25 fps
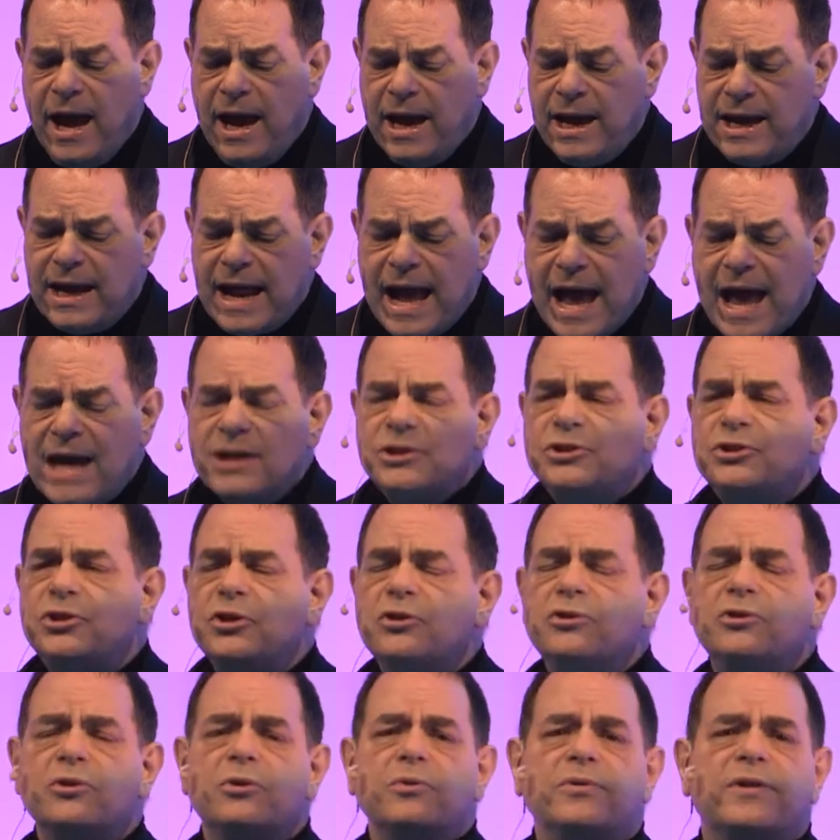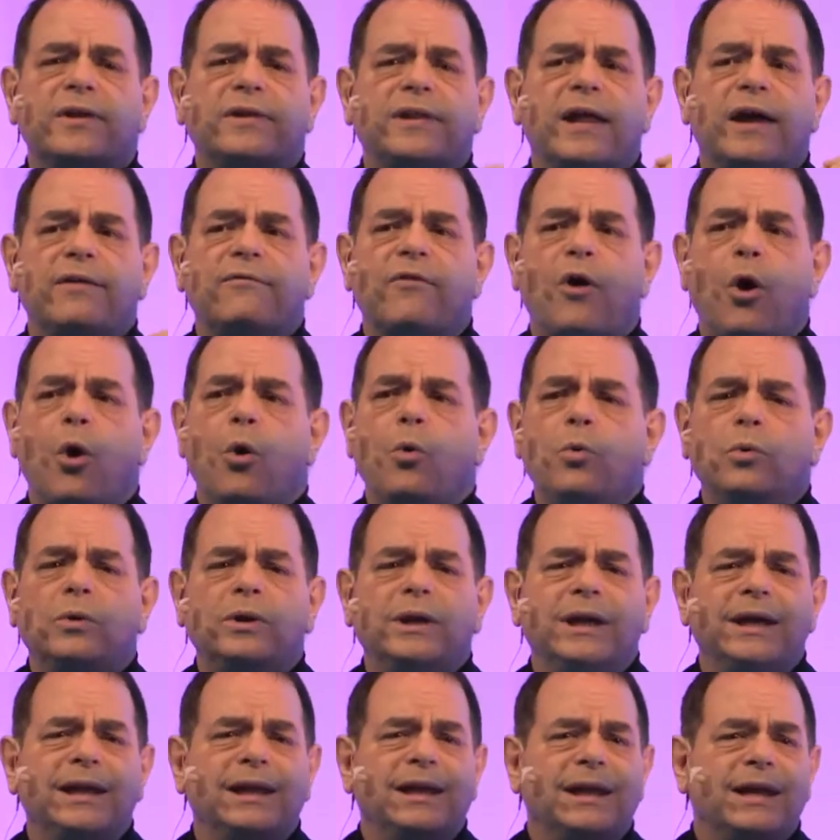It has to do that they've
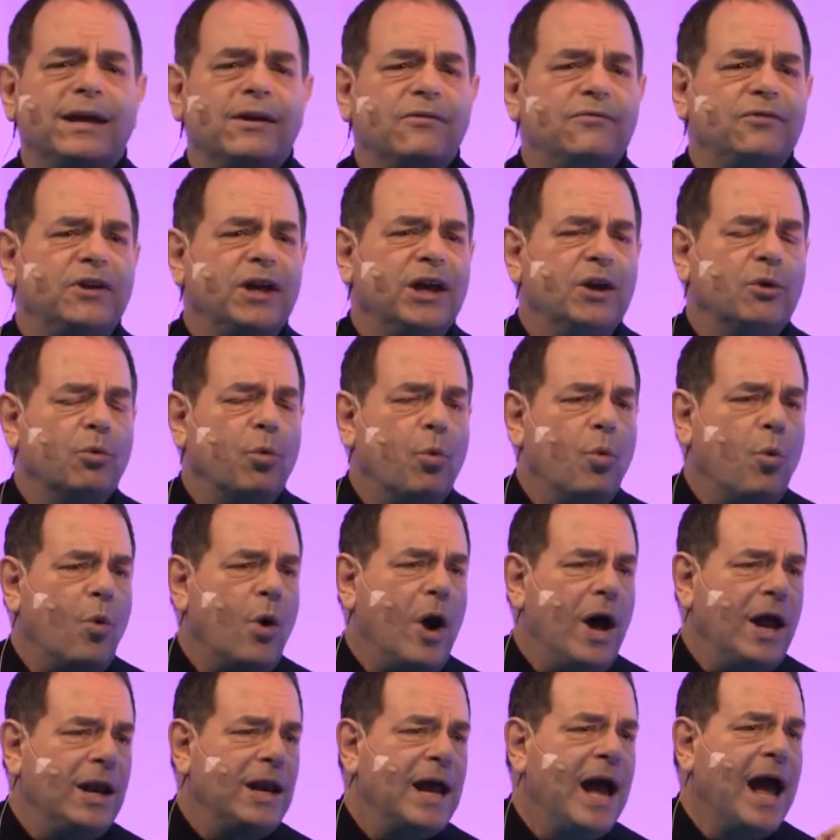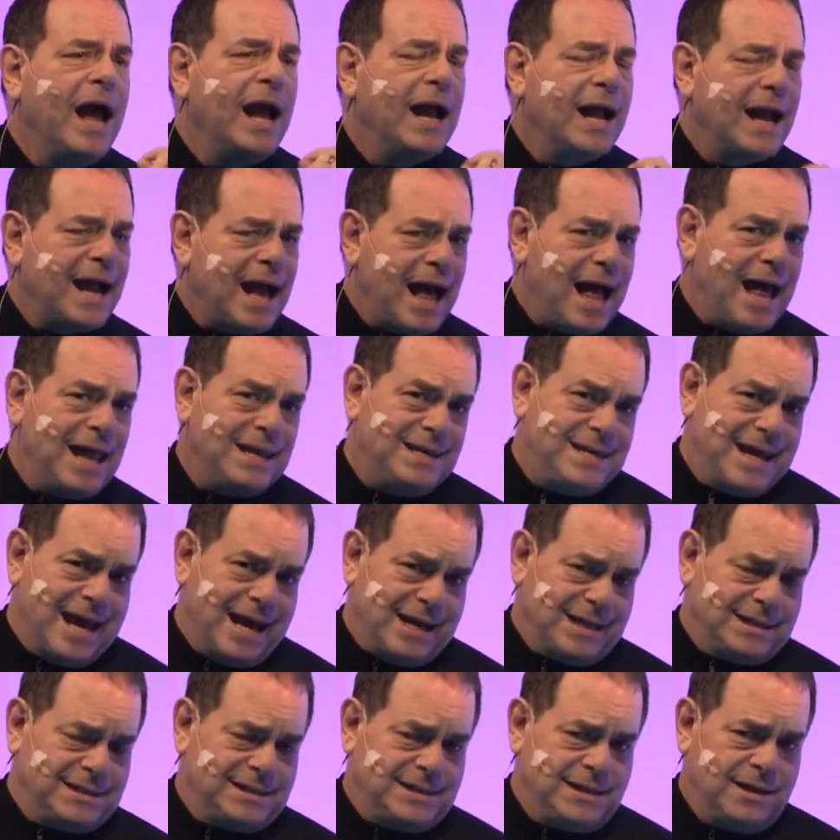only lived in one
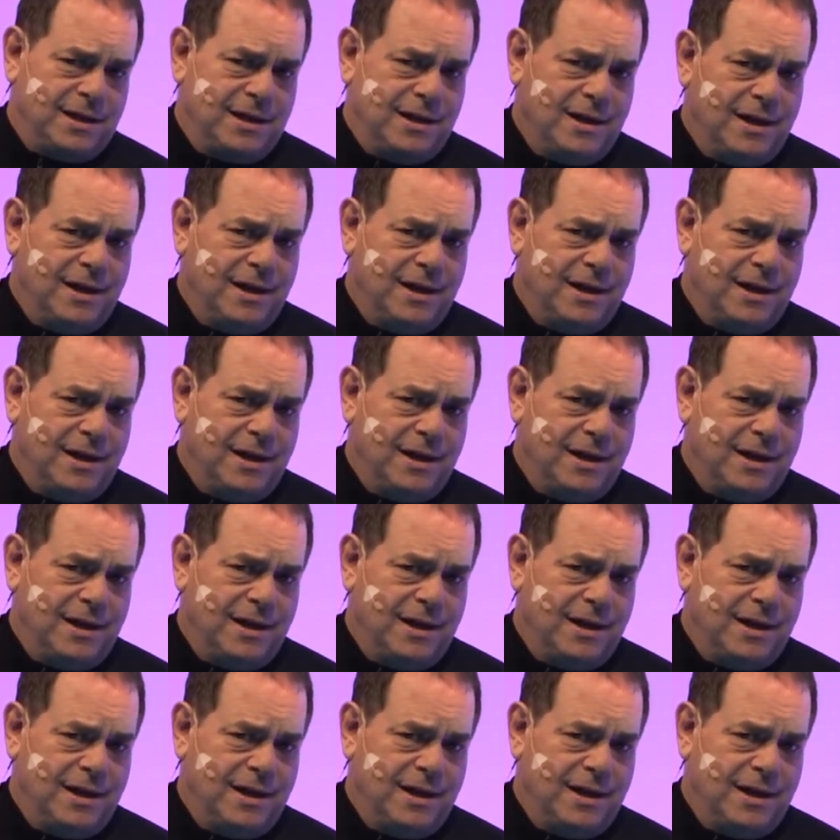context.